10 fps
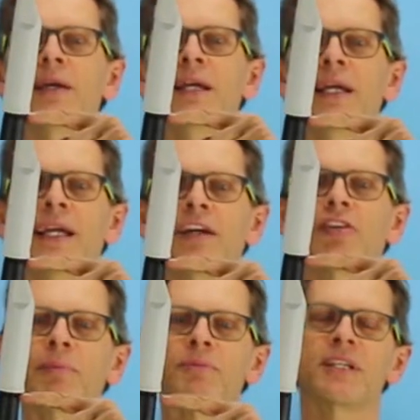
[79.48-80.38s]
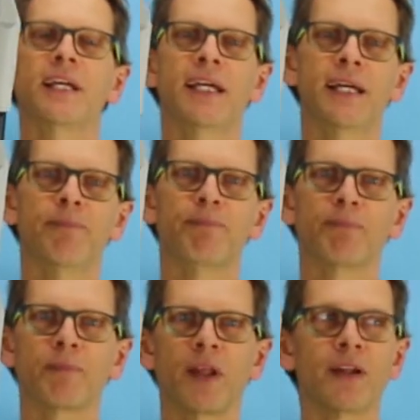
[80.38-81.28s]
it grips here.
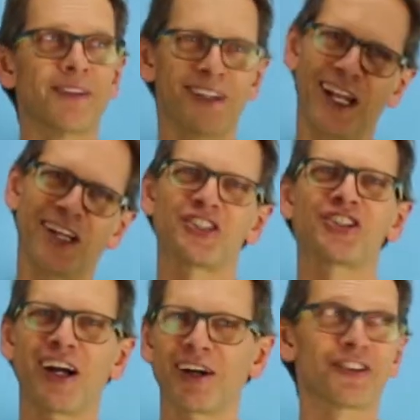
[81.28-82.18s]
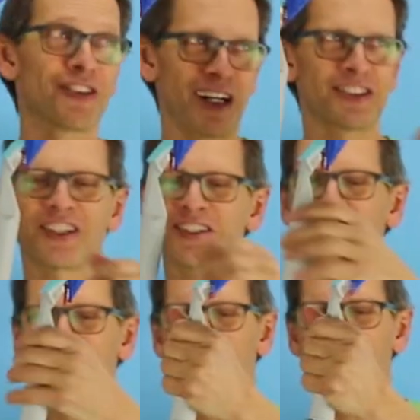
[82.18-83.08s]
The lunch truck's just
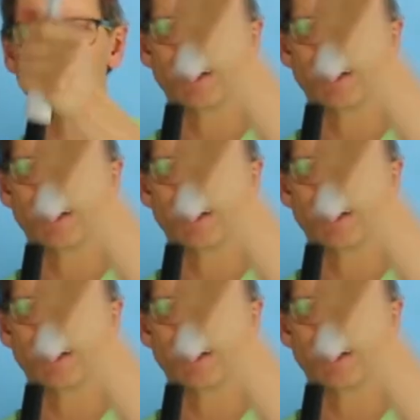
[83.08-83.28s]
arrived.